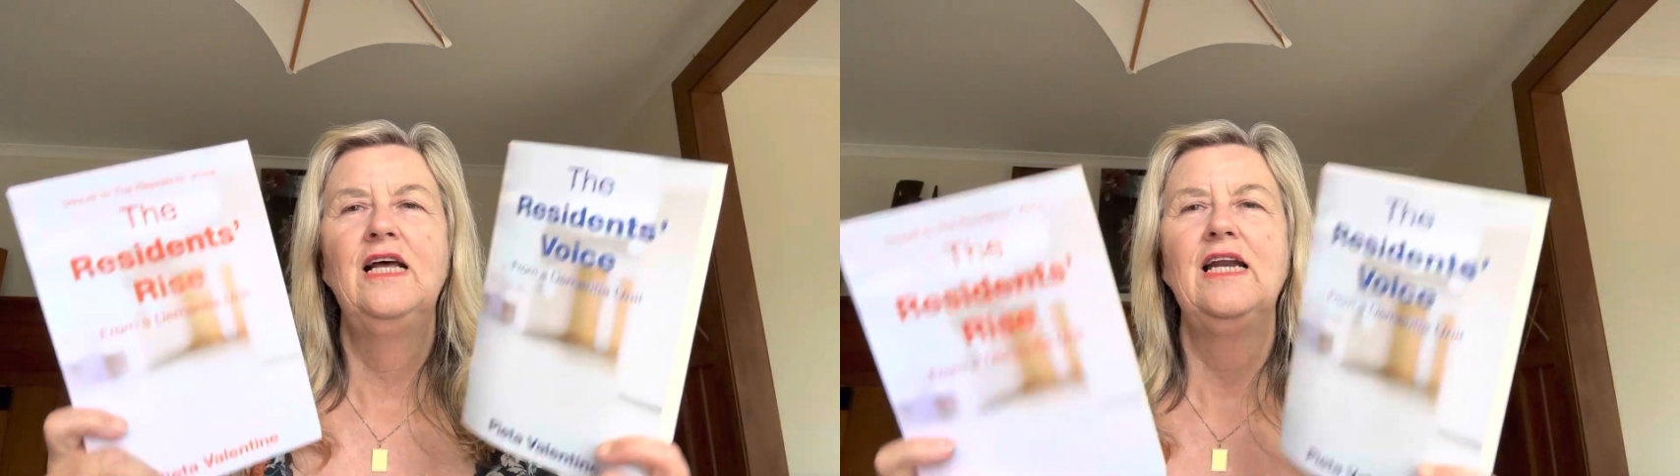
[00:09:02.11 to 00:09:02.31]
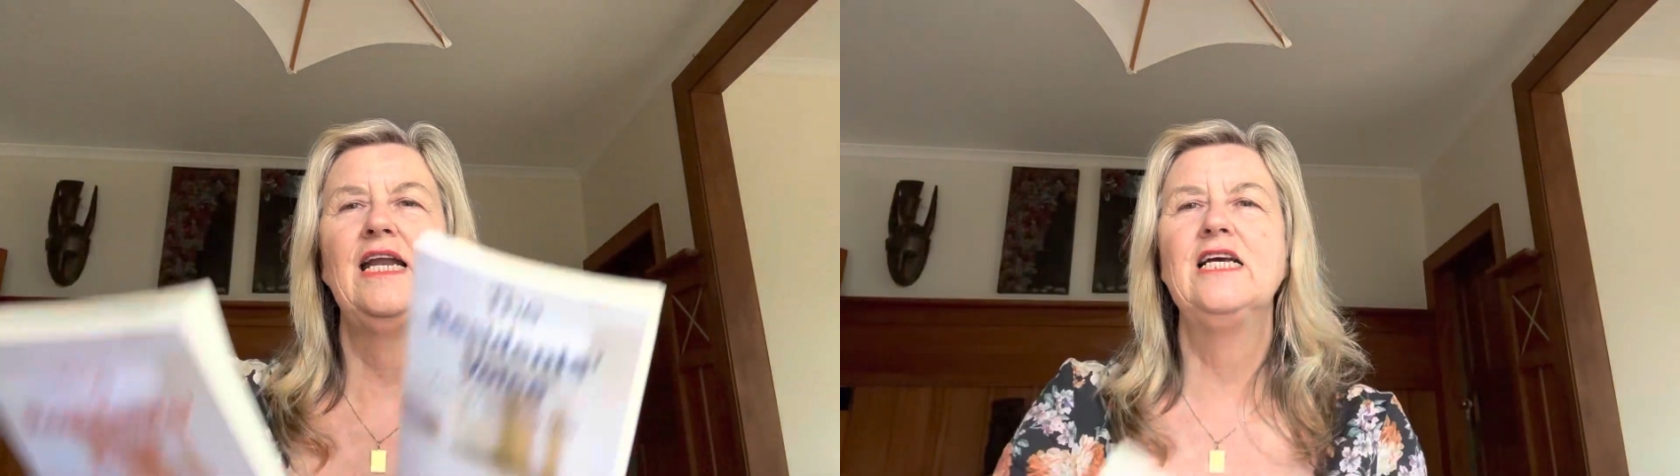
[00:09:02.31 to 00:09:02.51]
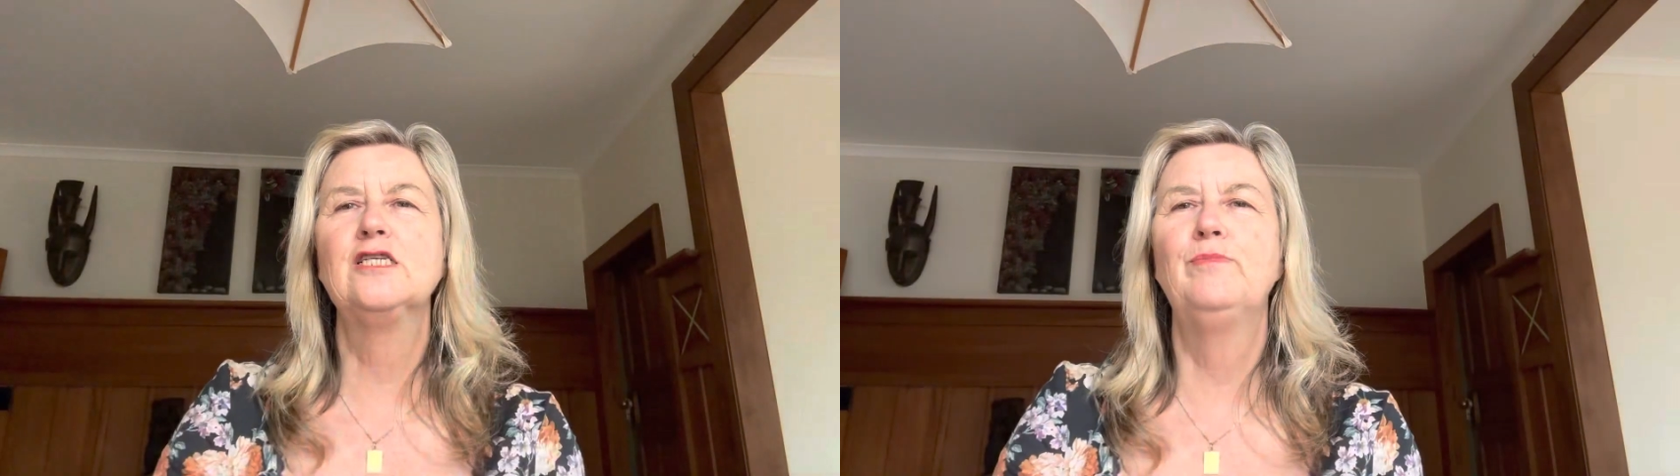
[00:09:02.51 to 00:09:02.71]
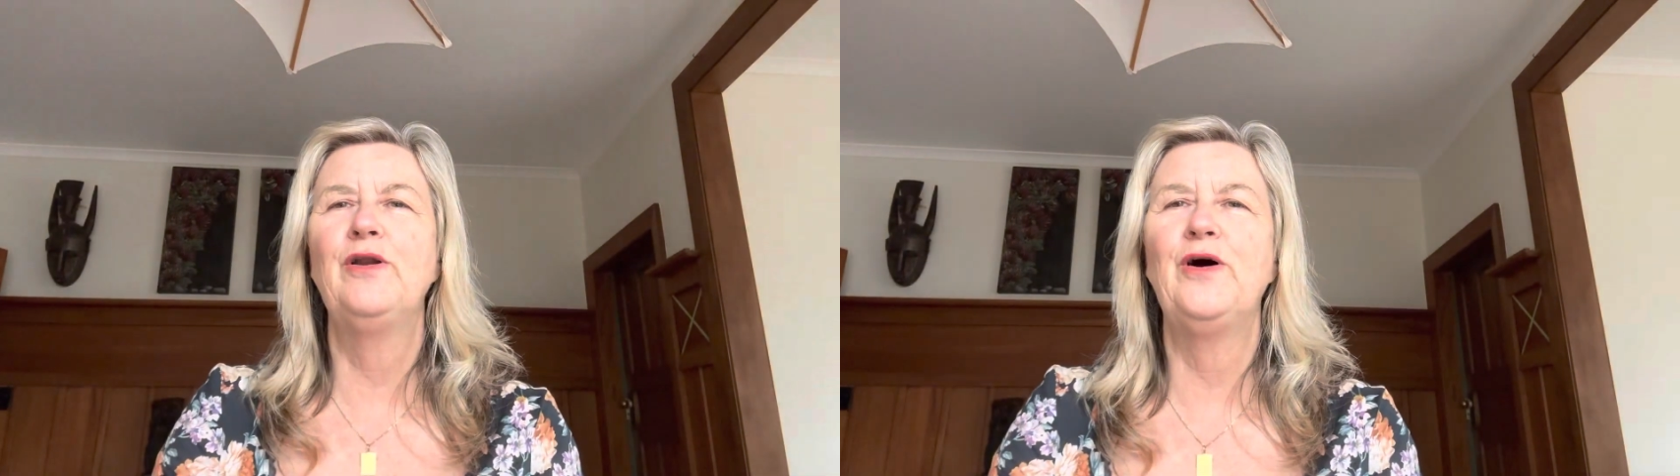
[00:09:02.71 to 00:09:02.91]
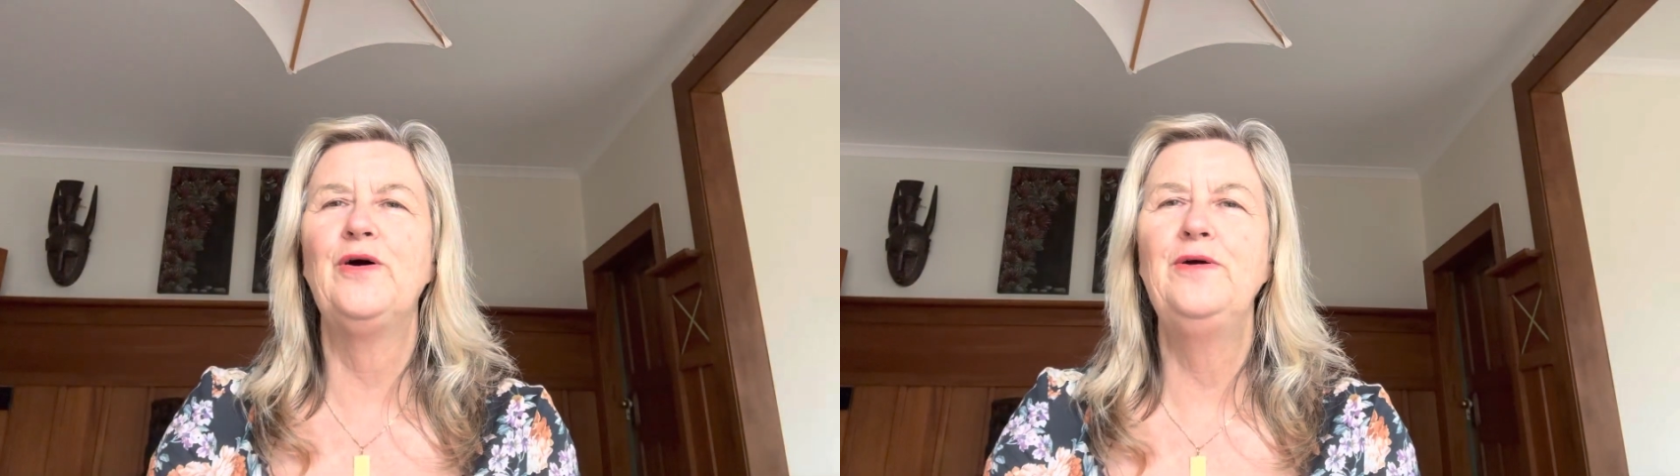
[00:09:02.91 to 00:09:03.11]
links
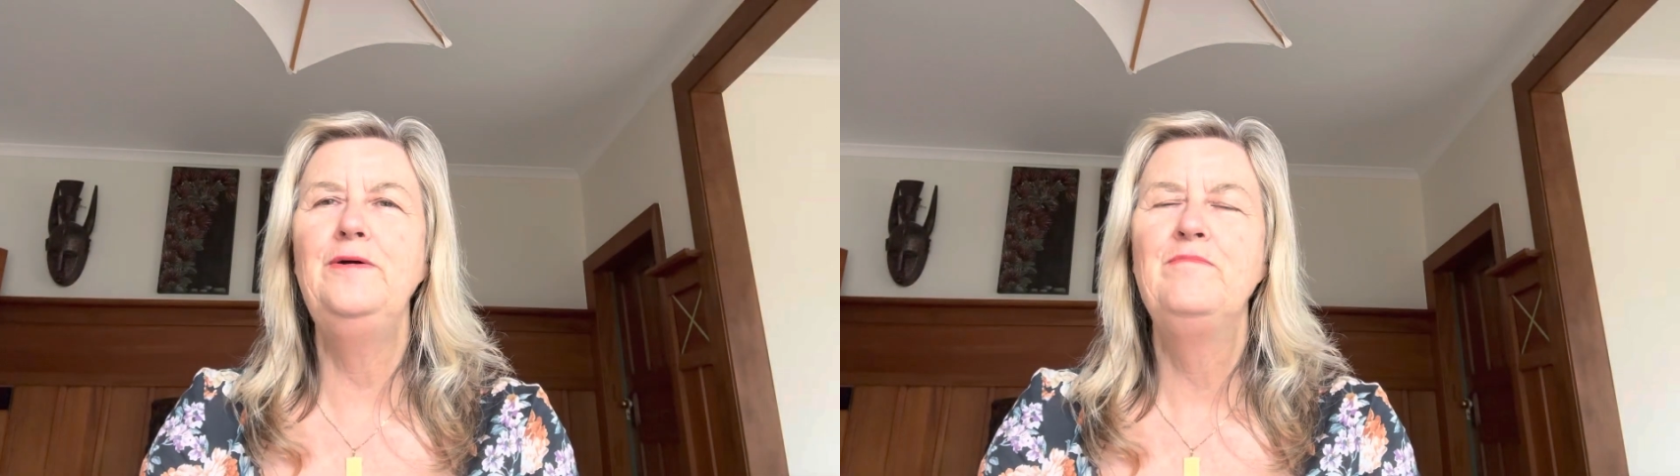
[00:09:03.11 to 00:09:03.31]
below,